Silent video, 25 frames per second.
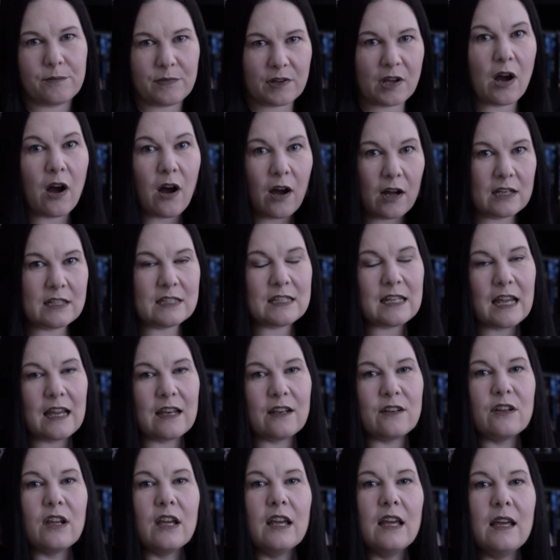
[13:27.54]

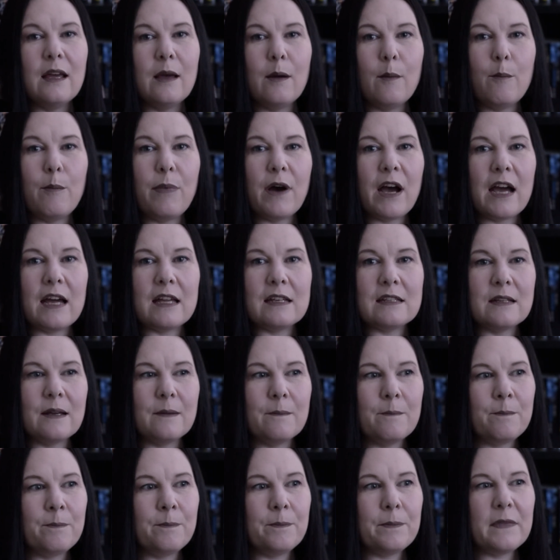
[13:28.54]
content but
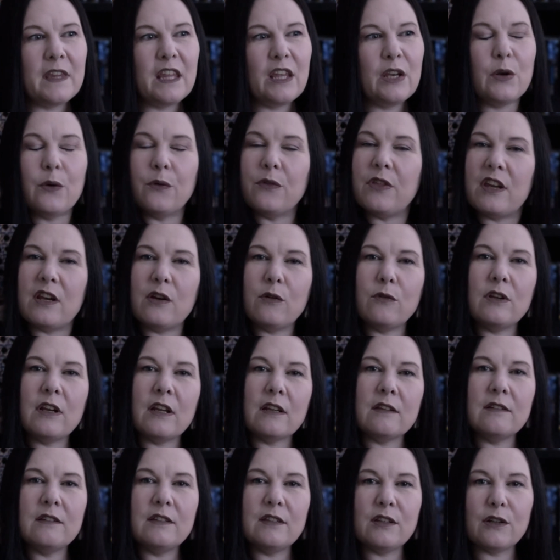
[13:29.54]
you know, they don't
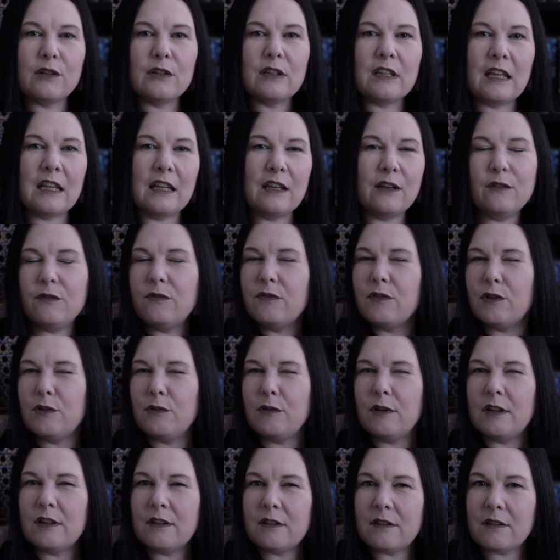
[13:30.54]
necessarily
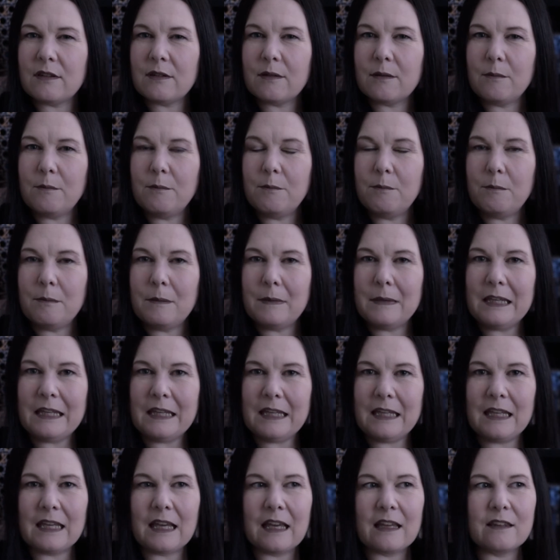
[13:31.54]
influence
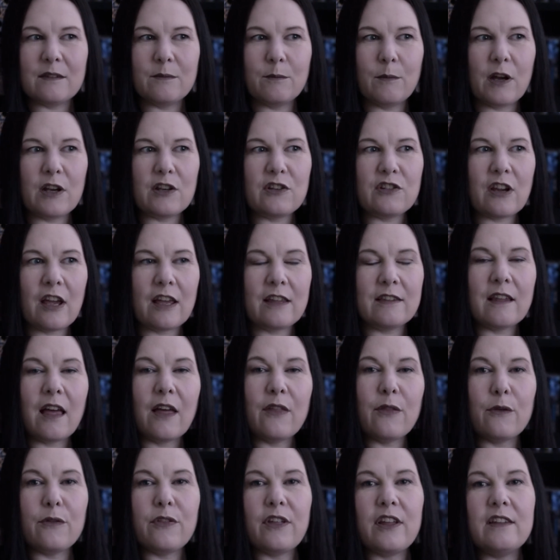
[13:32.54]
me as much as
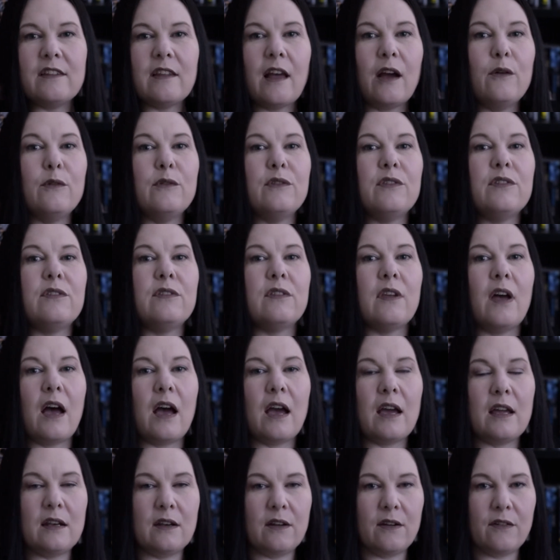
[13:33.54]
other things
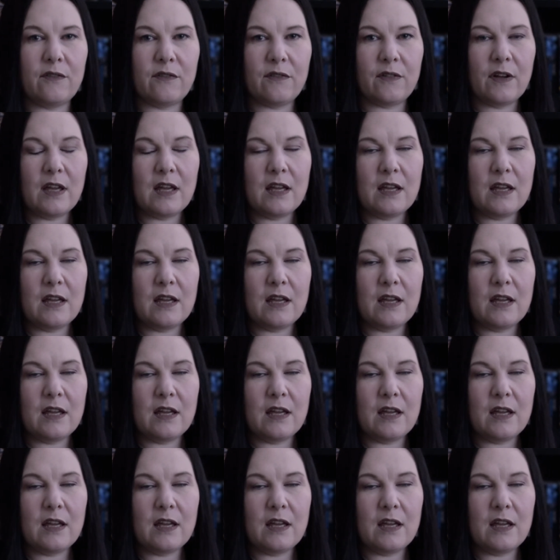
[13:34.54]
outside of